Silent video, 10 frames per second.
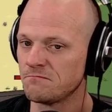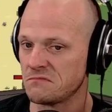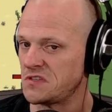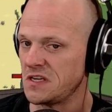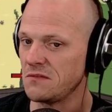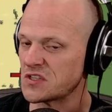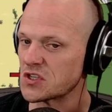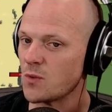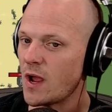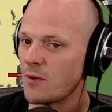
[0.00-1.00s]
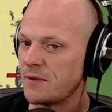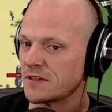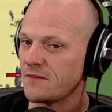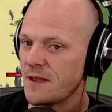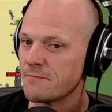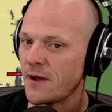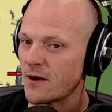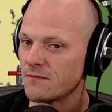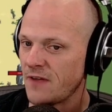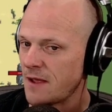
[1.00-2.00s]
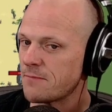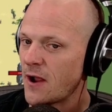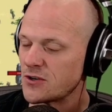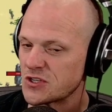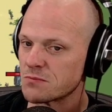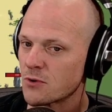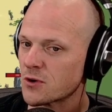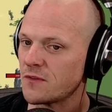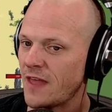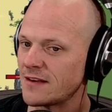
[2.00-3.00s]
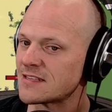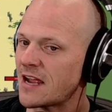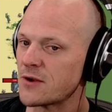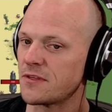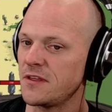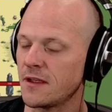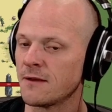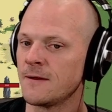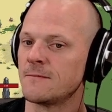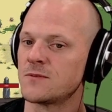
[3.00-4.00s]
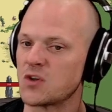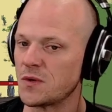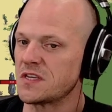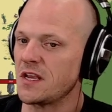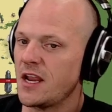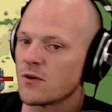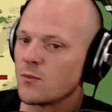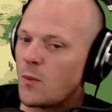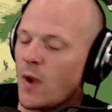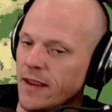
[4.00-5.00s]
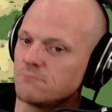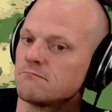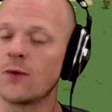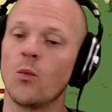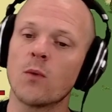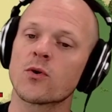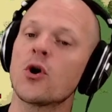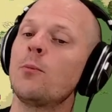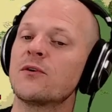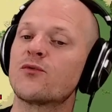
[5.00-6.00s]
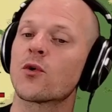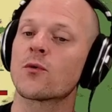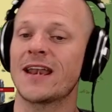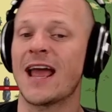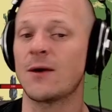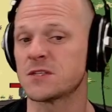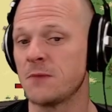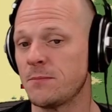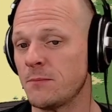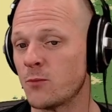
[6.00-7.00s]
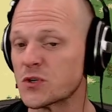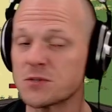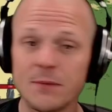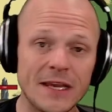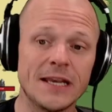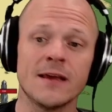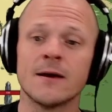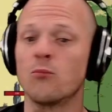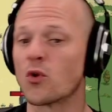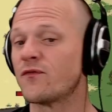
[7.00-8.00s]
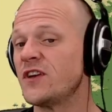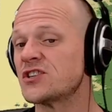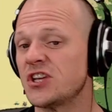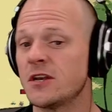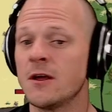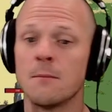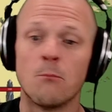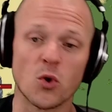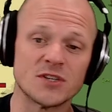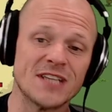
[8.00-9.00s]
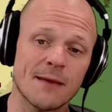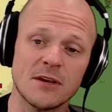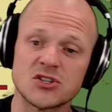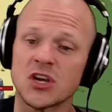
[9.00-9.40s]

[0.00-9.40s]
See, this is why we picked a vampire. Vampire just murked that entire thing. So we sit here and we wait. What we're hoping for right now is maybe more speed, more vision, more damage,